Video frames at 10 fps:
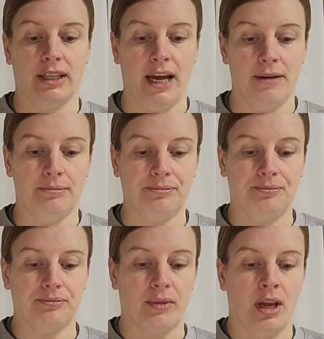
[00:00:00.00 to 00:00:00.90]
like that.
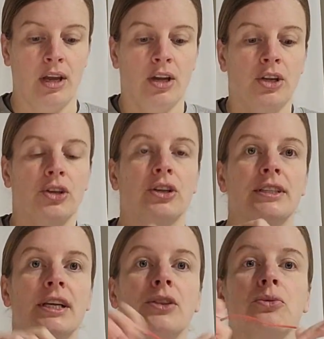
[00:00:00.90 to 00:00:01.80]
You're
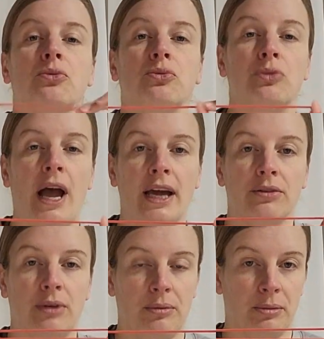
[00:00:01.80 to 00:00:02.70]
going to take the
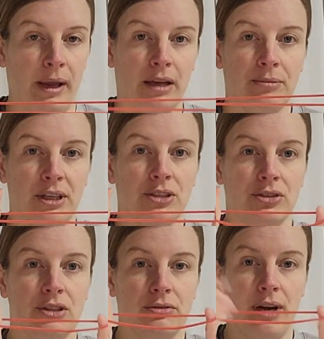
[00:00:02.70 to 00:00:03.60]
red rubber band, make
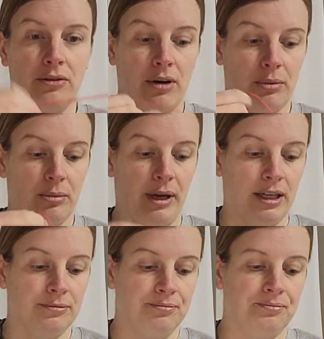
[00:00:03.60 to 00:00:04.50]
sure it's the red rubber
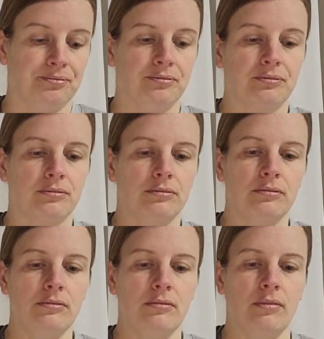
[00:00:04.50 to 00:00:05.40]
band,
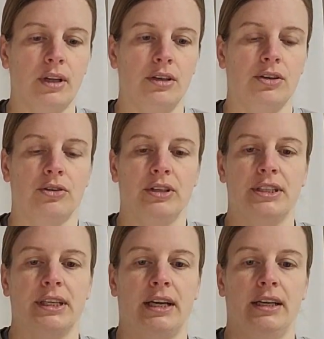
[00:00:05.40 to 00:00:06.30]
and you're going
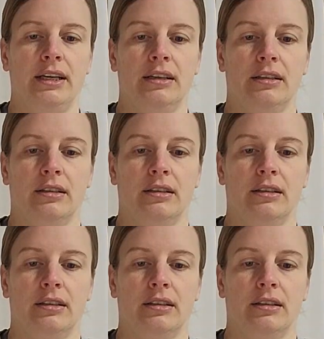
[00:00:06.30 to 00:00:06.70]
to cut it.